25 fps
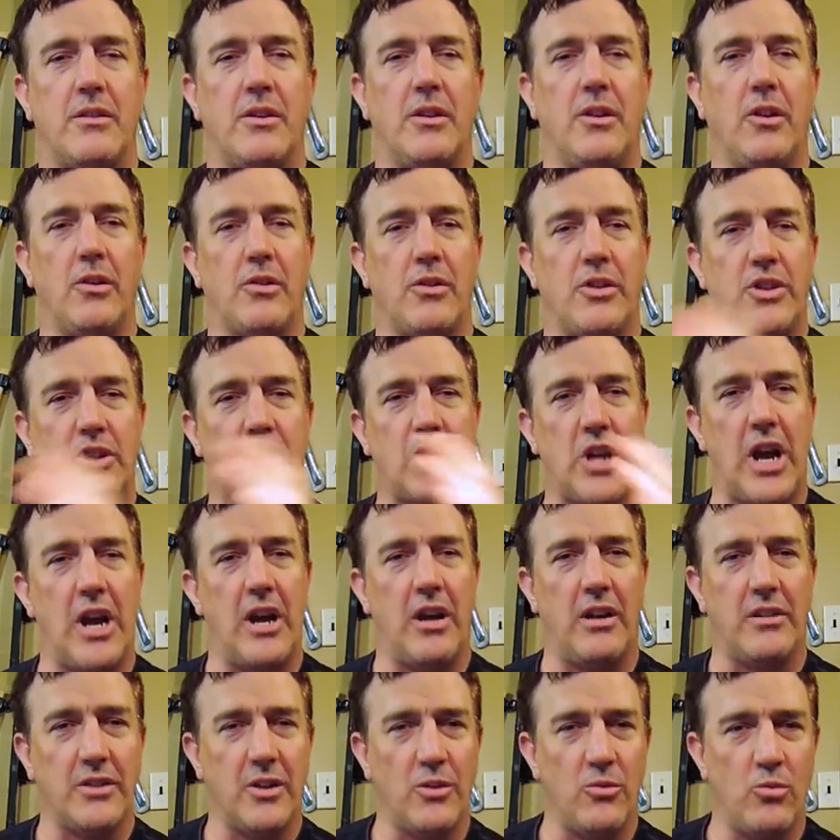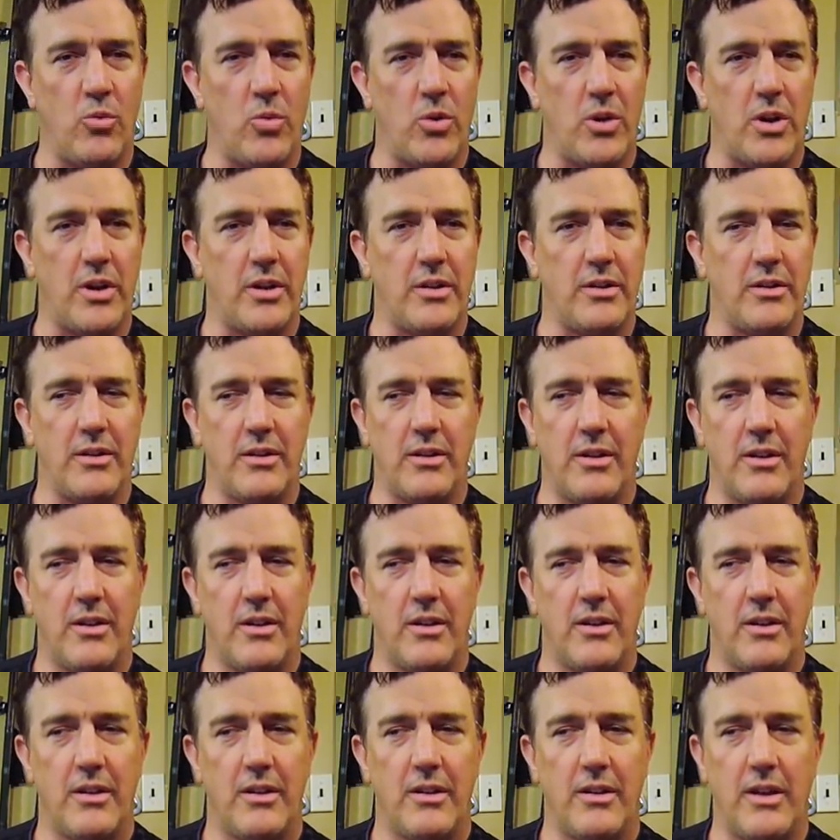You're a child in one,
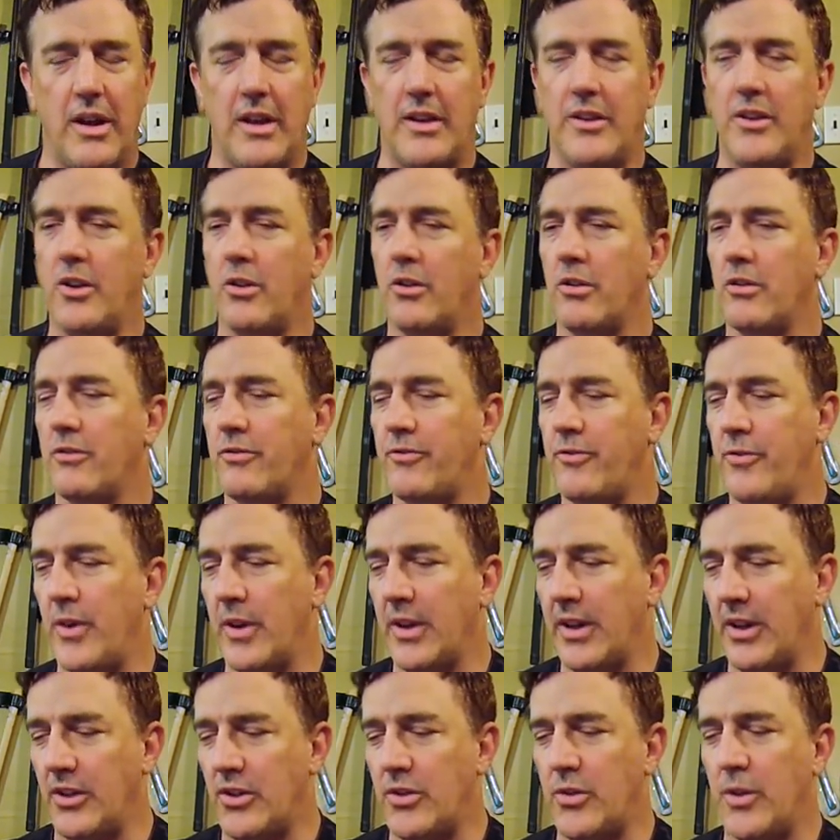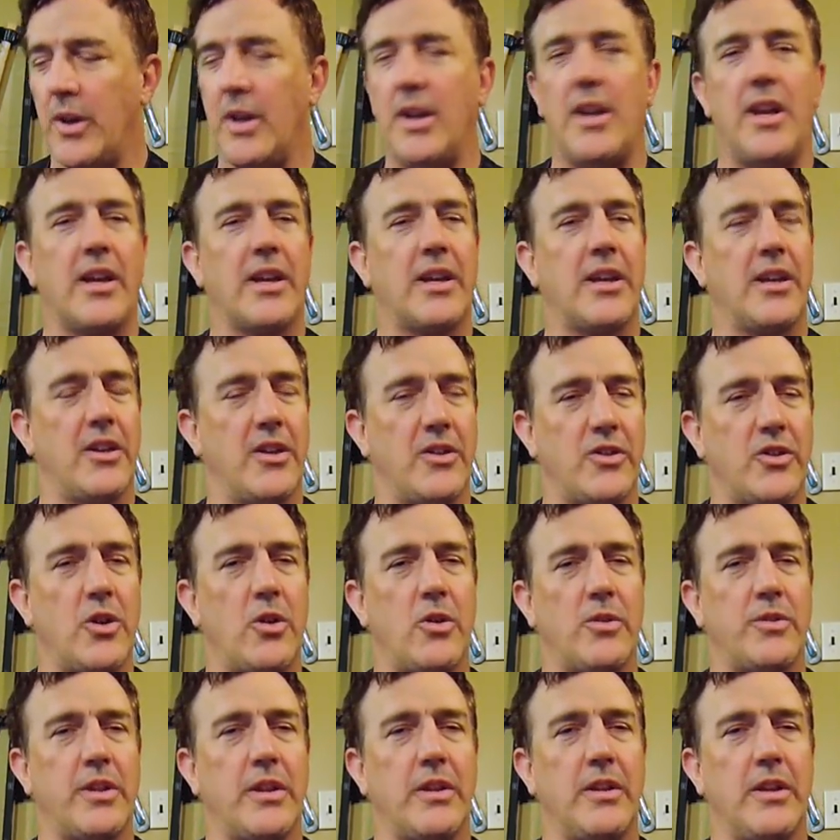and you're fucking treated like an
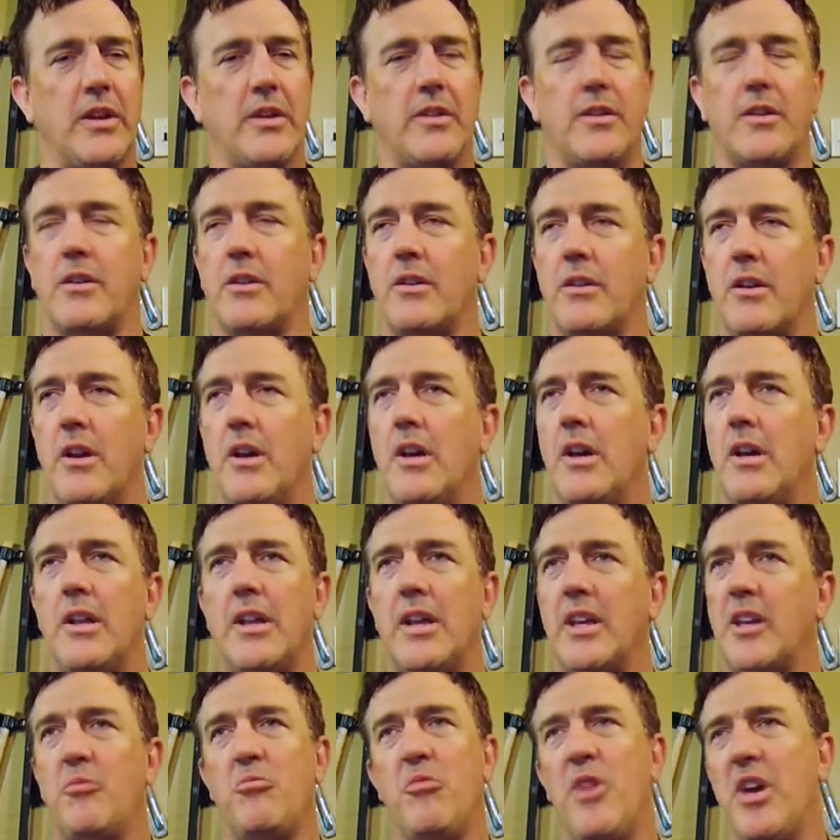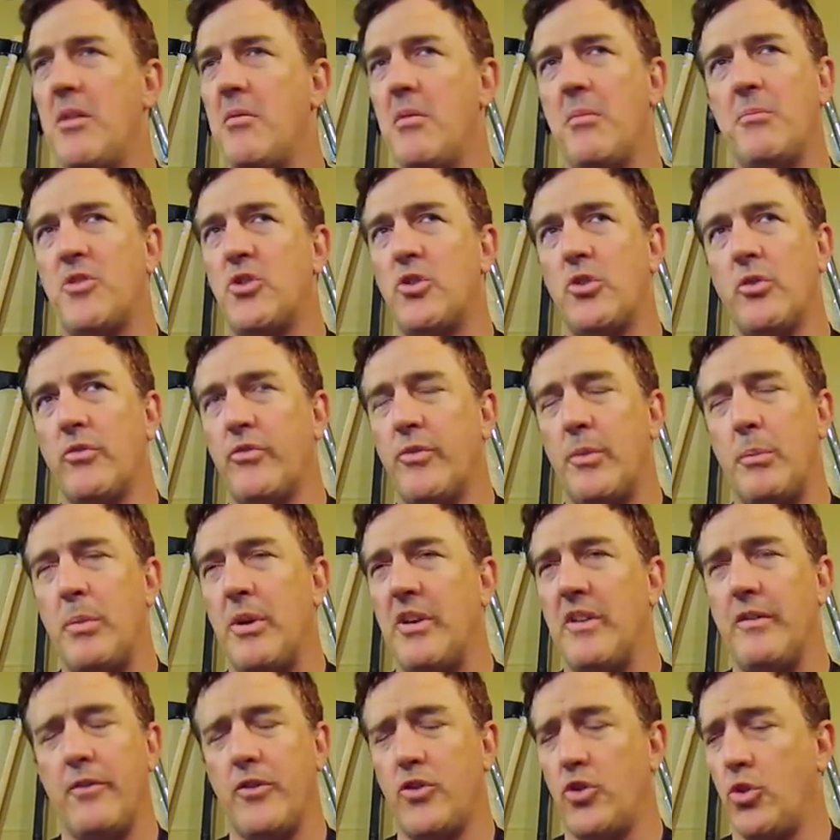adult in the other. Like minimum
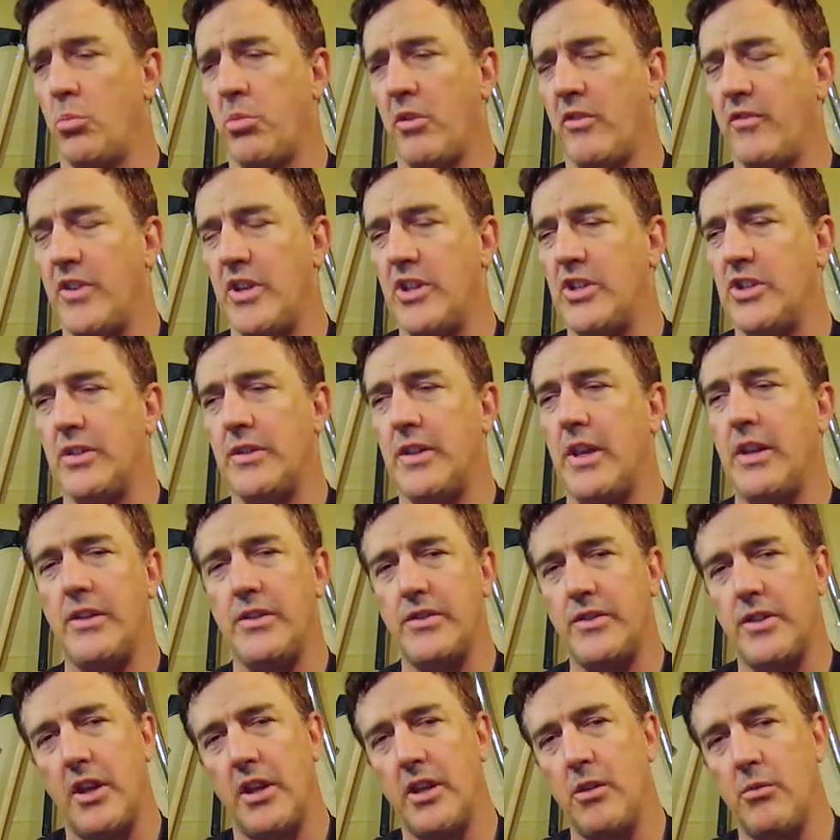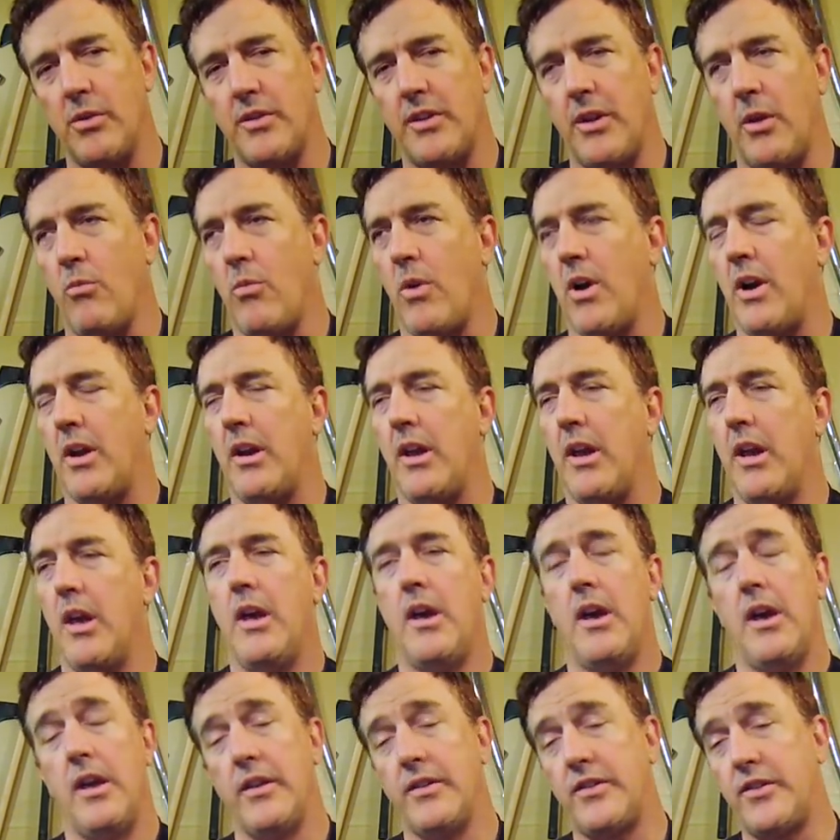supervision. They just tell you what they want.
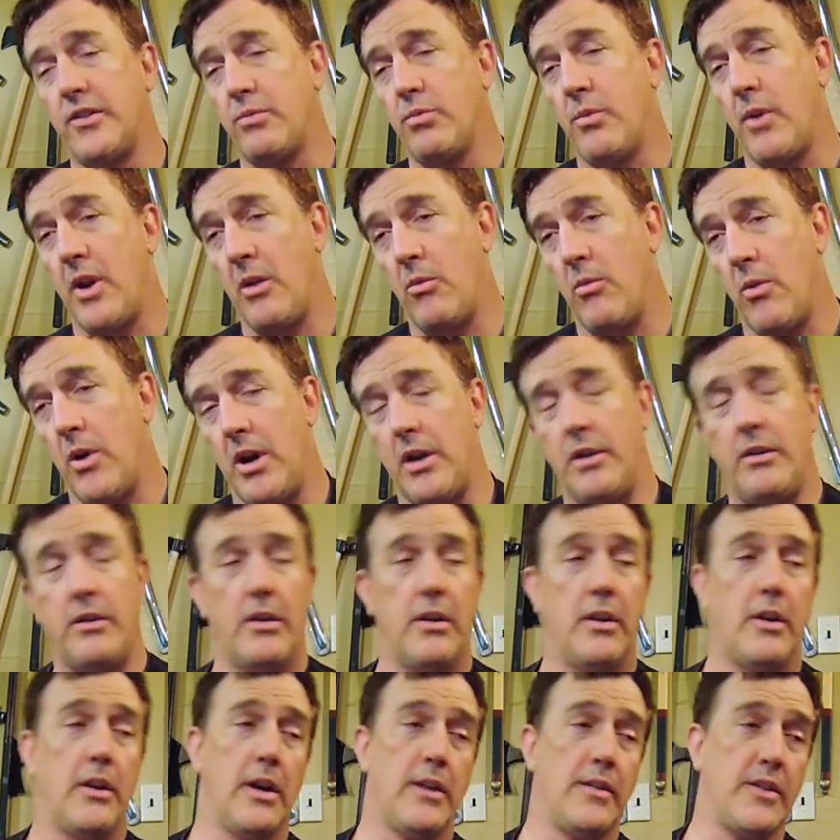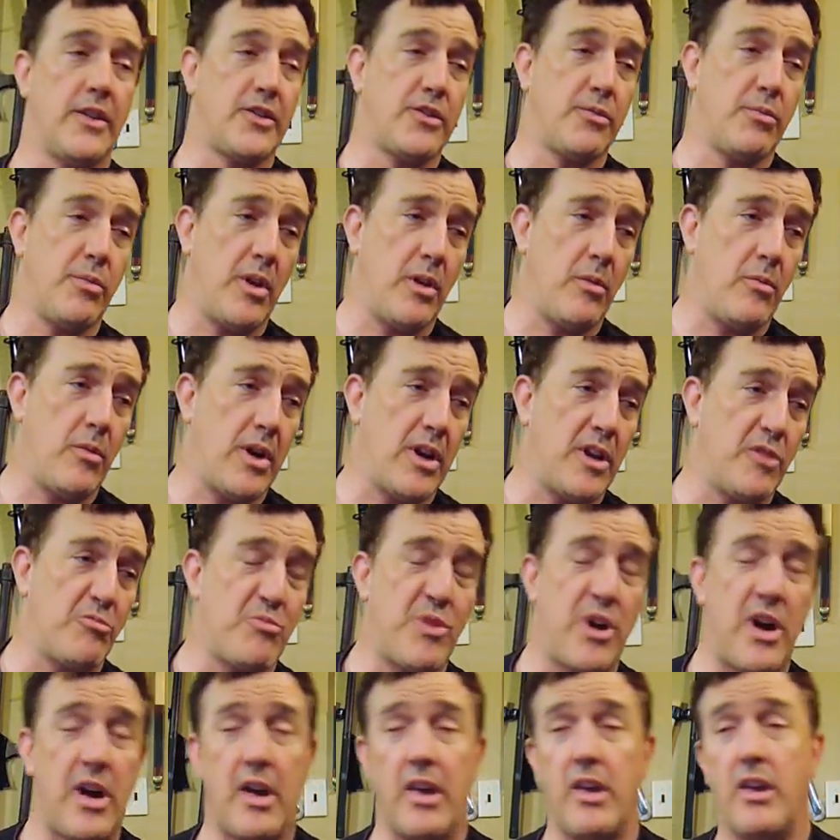This is what I want, and this is what I want it
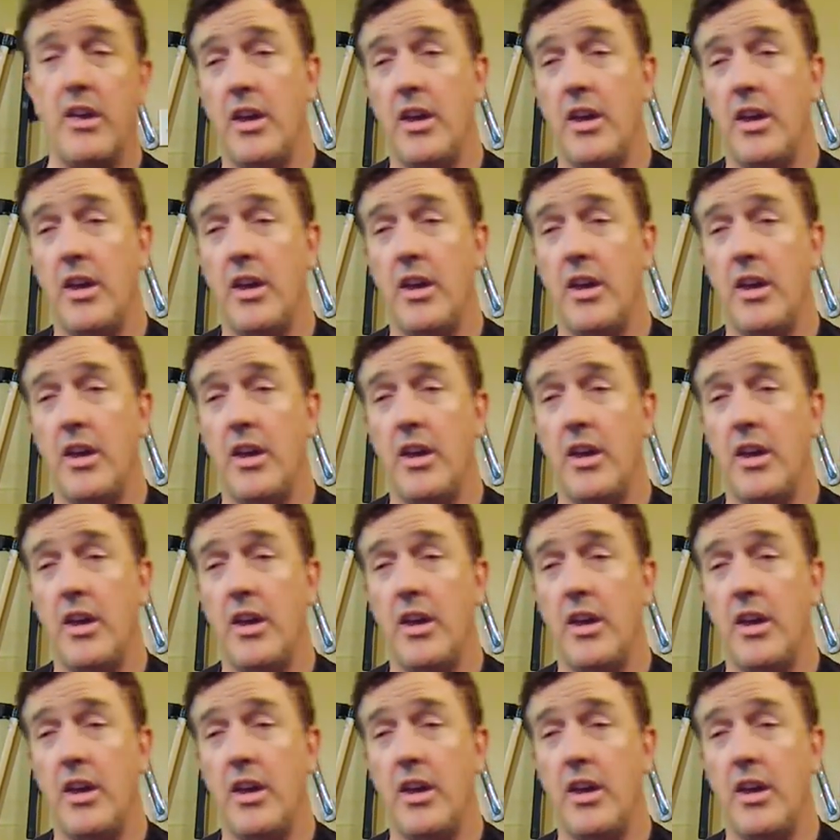by.